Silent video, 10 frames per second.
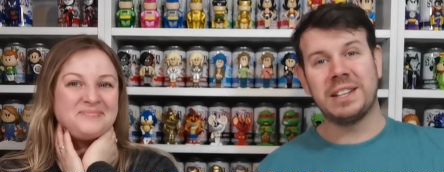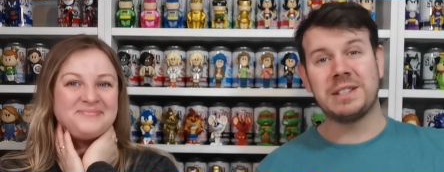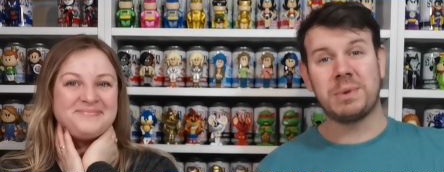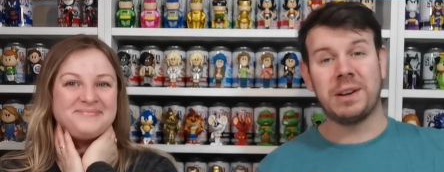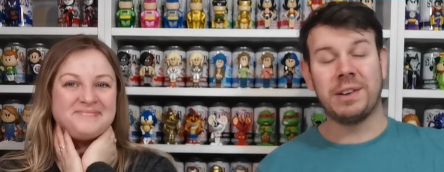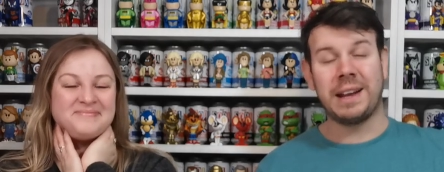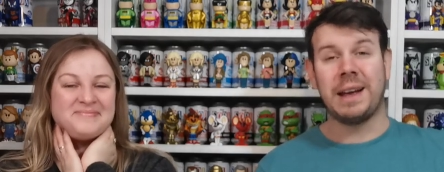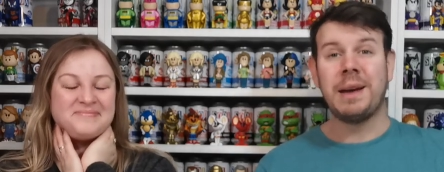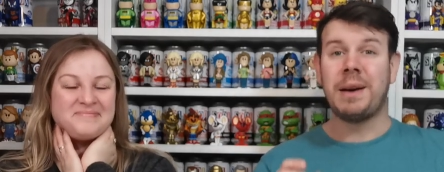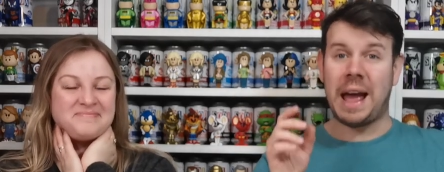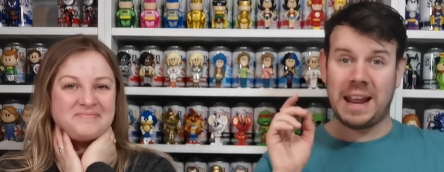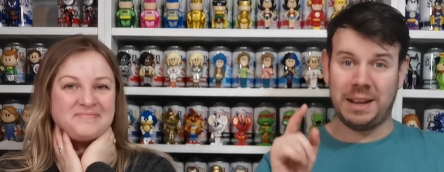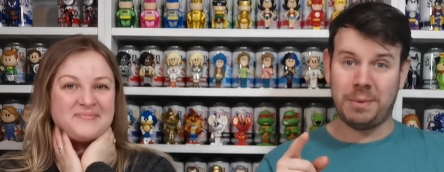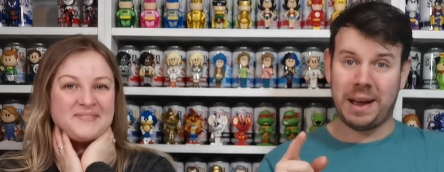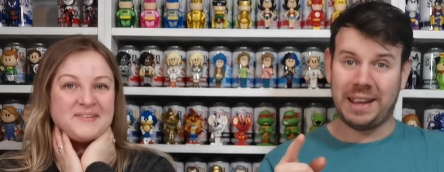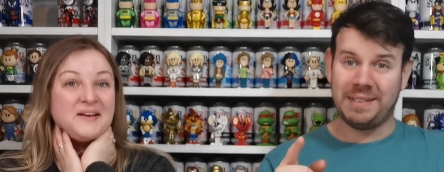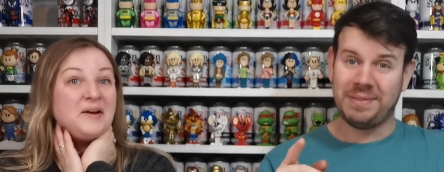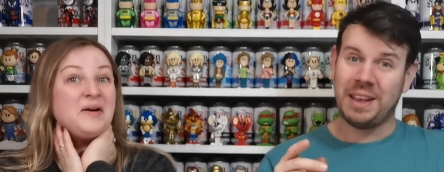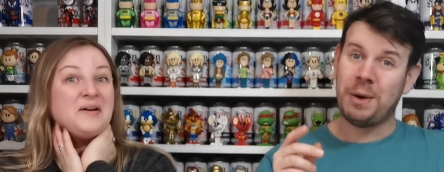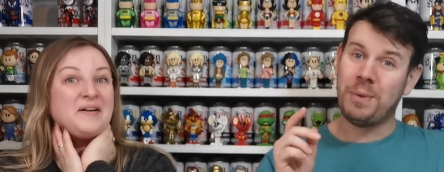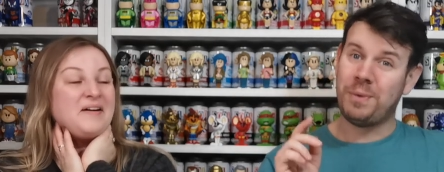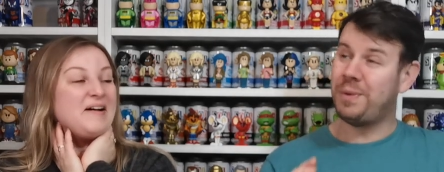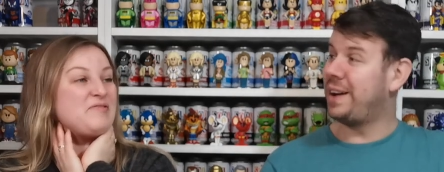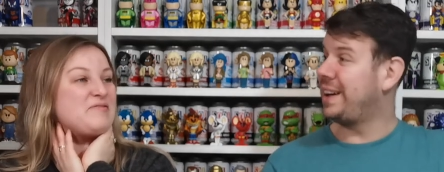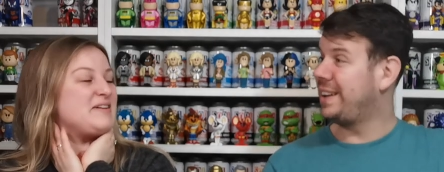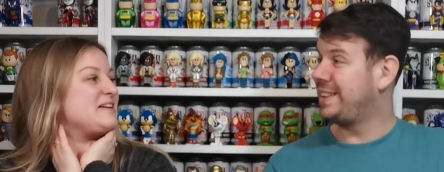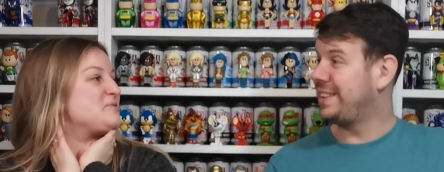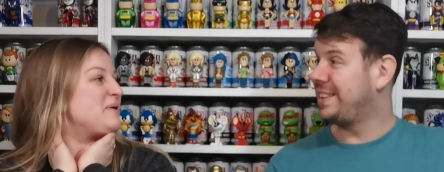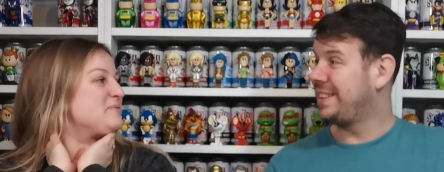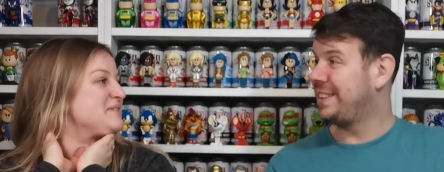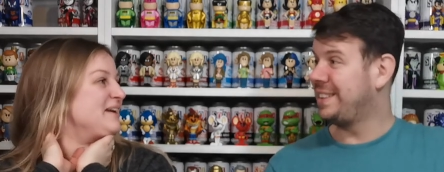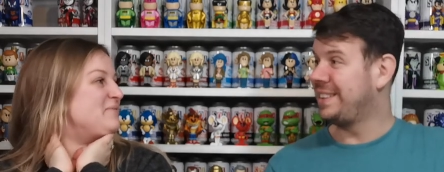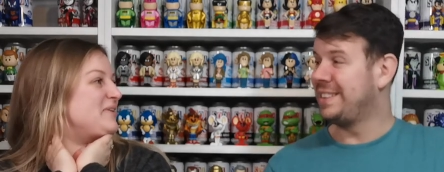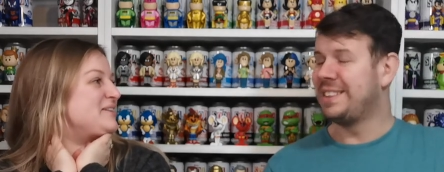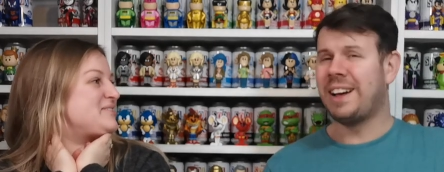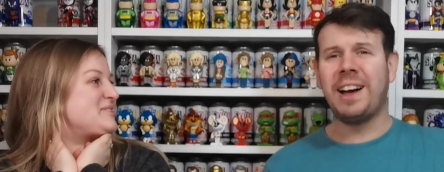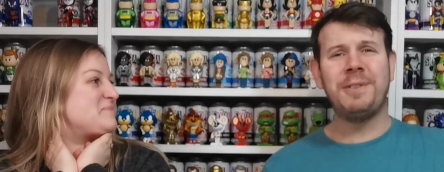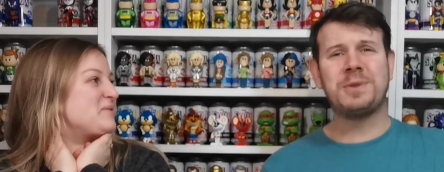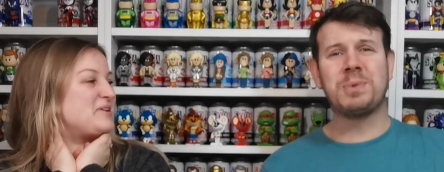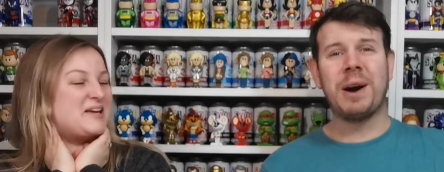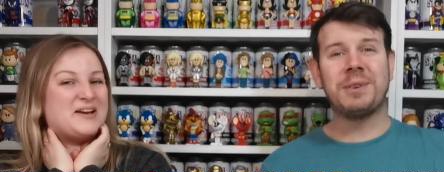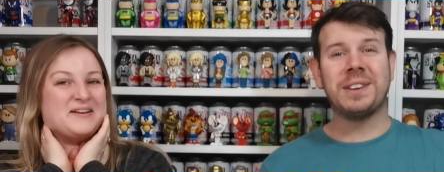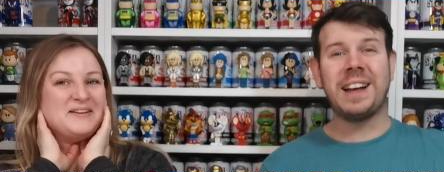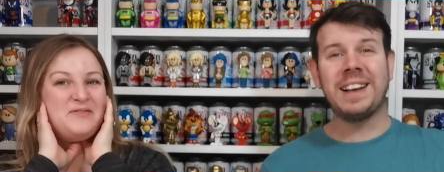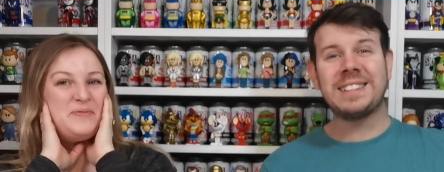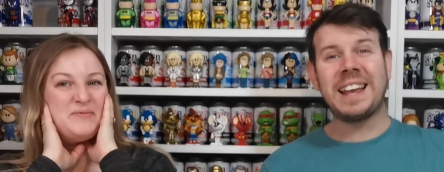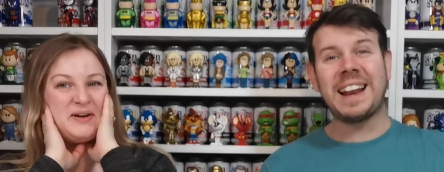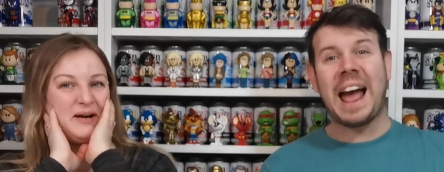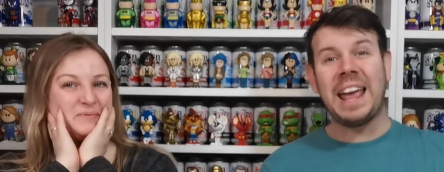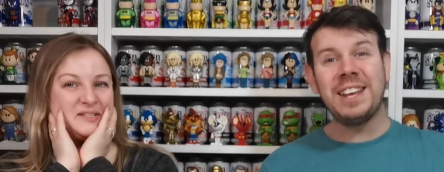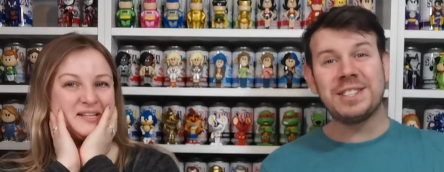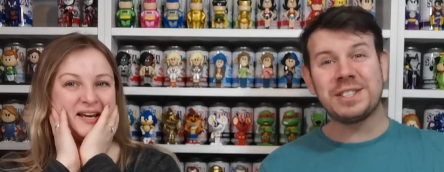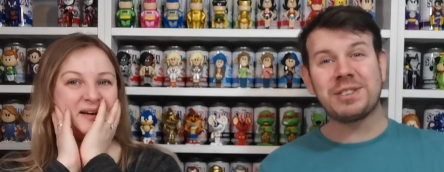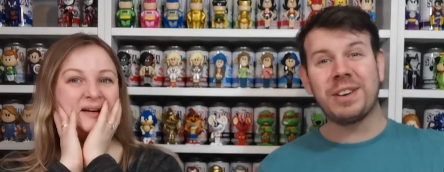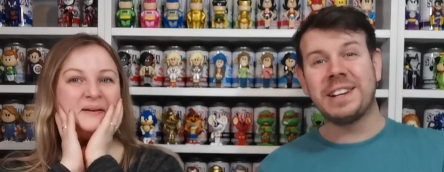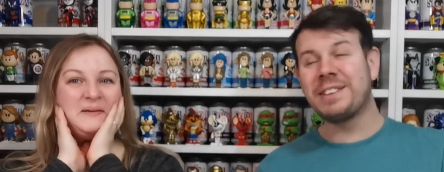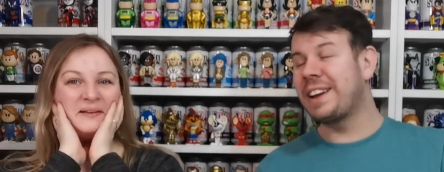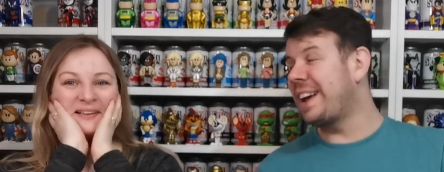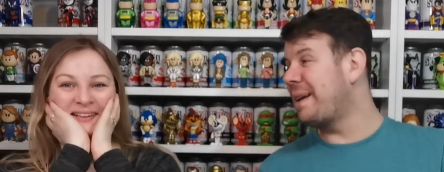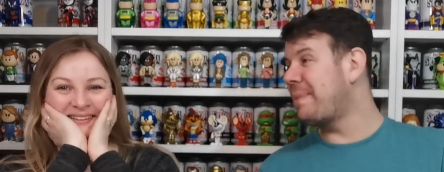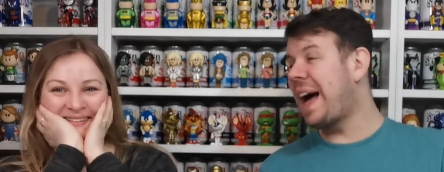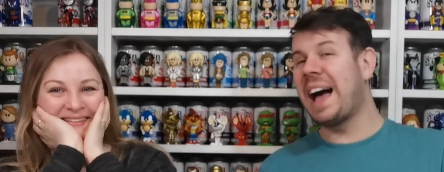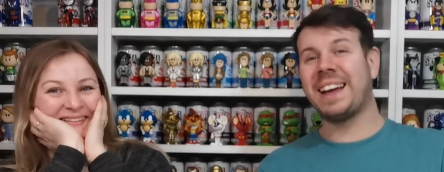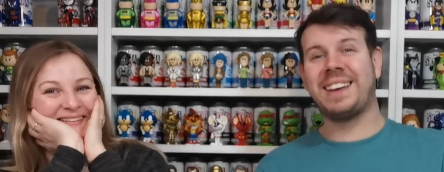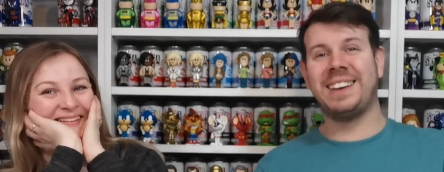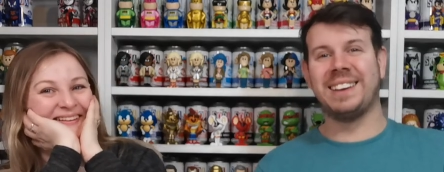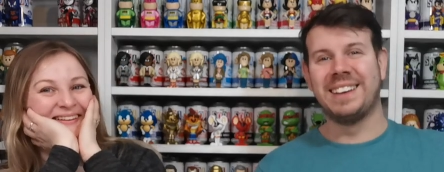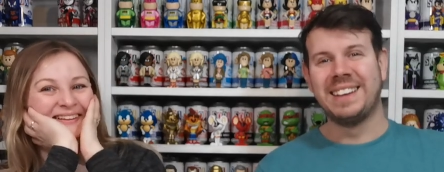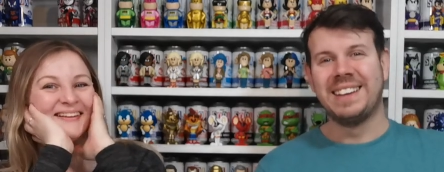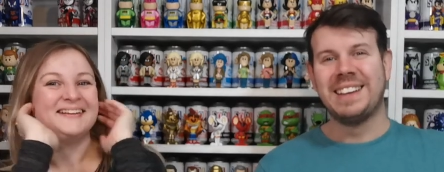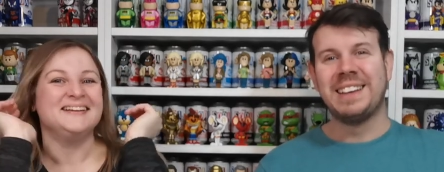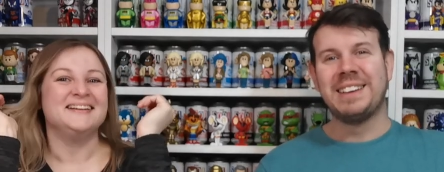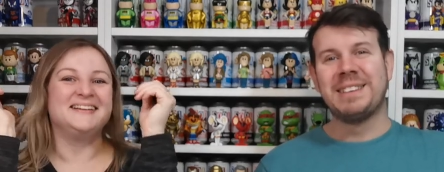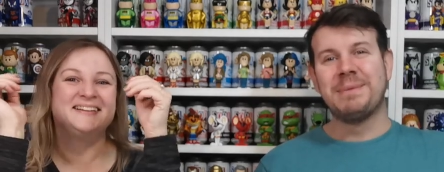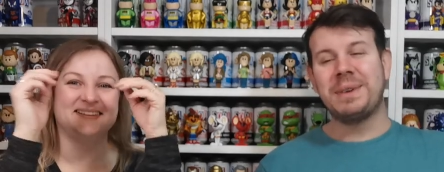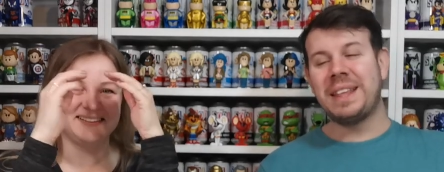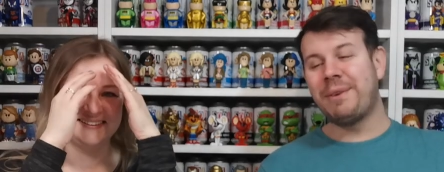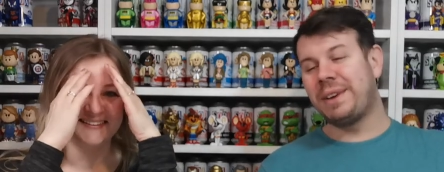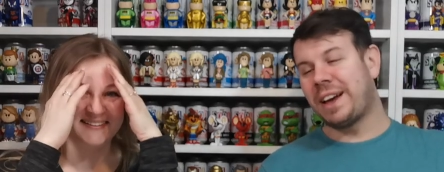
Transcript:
Speaker 1: going to dwell on it. Anyway.
Speaker 2: I haven't really dwelled on it much.
Speaker 1: It's I've for dwelled you. on it. I've been really ages upset. trying to get it back. But there we